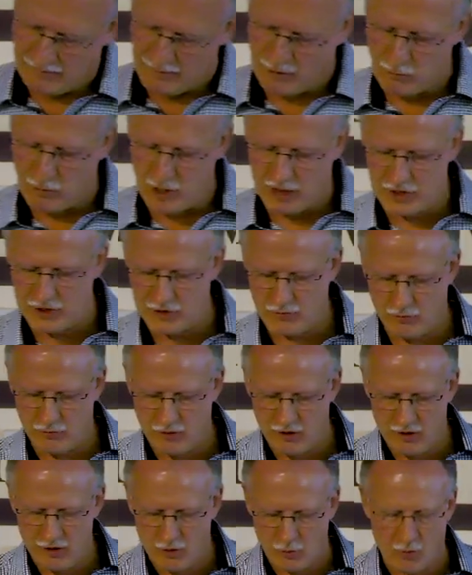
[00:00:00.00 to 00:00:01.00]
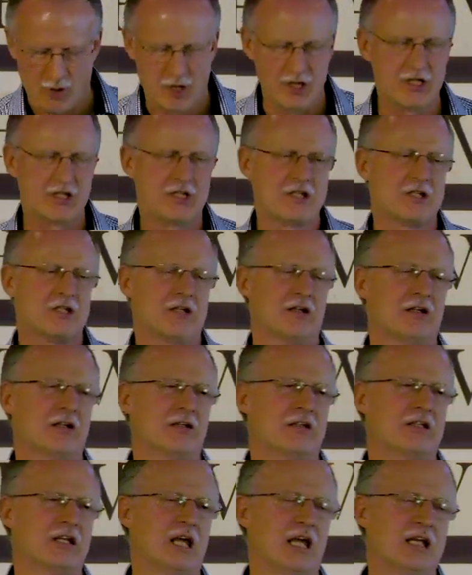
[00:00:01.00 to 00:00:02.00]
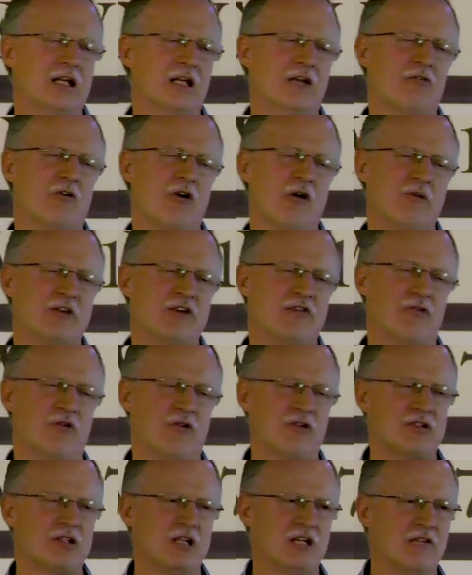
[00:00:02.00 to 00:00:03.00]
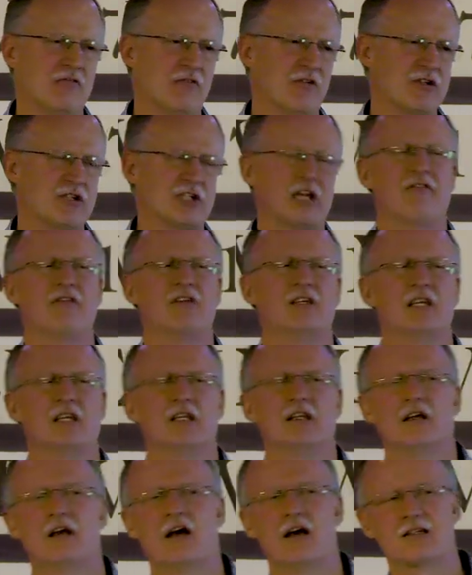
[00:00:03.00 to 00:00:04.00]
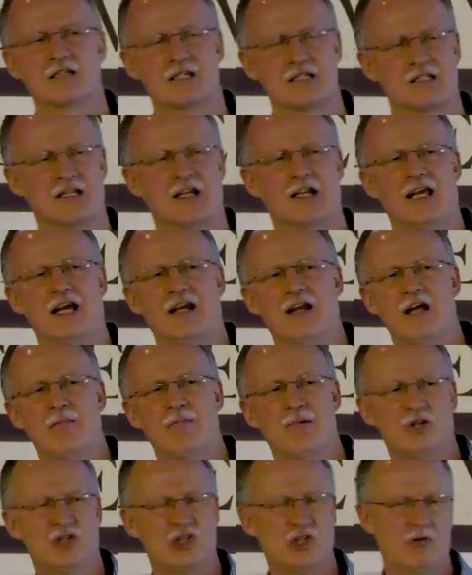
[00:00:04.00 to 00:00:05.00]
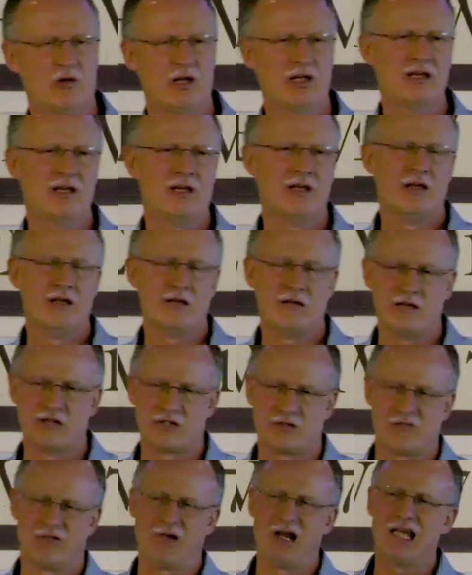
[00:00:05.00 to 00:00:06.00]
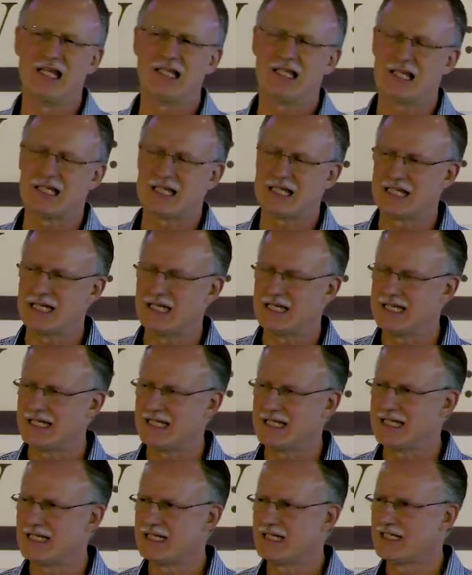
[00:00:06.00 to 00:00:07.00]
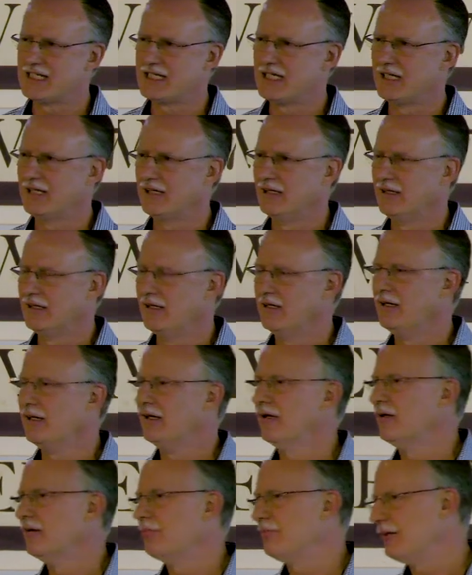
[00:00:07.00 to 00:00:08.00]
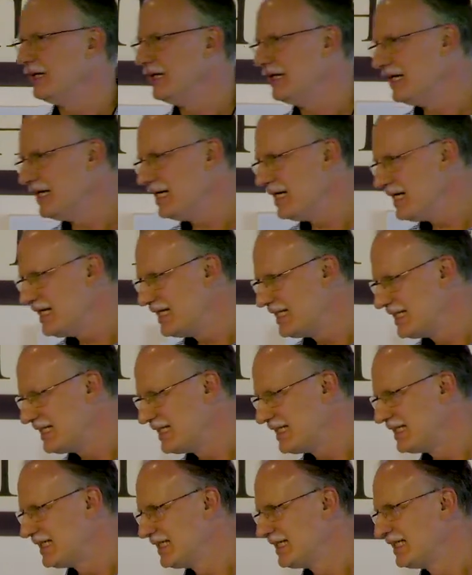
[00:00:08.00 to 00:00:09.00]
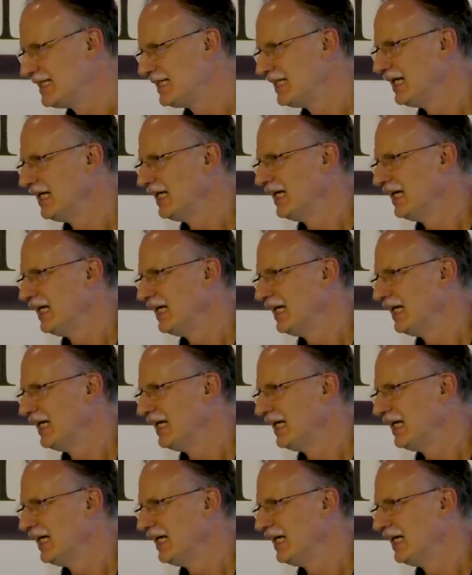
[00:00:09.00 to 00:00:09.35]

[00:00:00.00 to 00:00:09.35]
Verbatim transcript: But what is what is Canaan? Romans 14, verse 17, God says, The land I put you in is righteousness, peace,